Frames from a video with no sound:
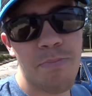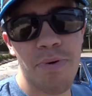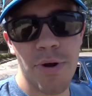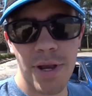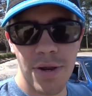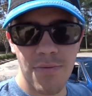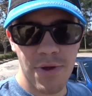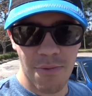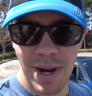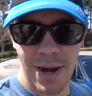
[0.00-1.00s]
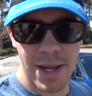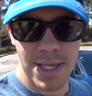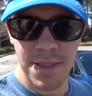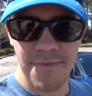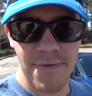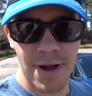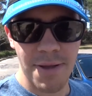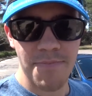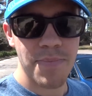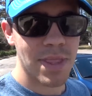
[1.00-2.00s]
put new wheel bearings in the
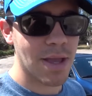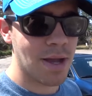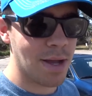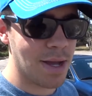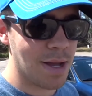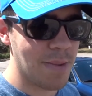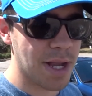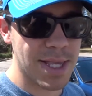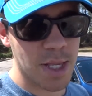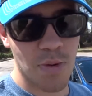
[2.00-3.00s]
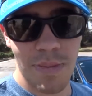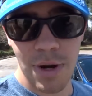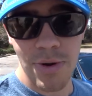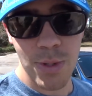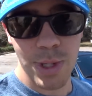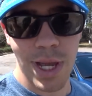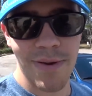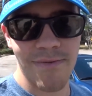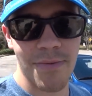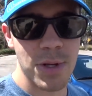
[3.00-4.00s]
front, because that's where my noise was
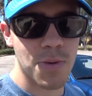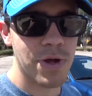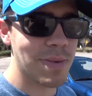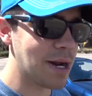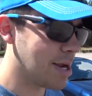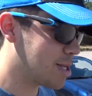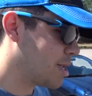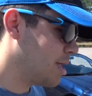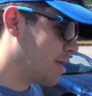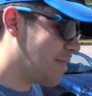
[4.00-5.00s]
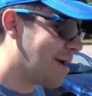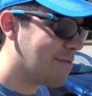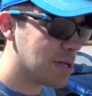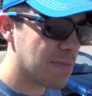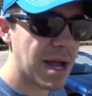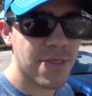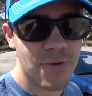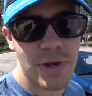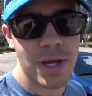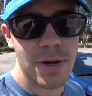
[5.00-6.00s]
coming from, was the wheel bearings. That was about
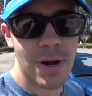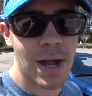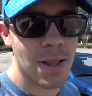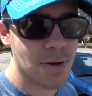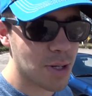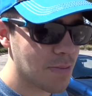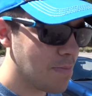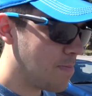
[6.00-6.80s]
$300.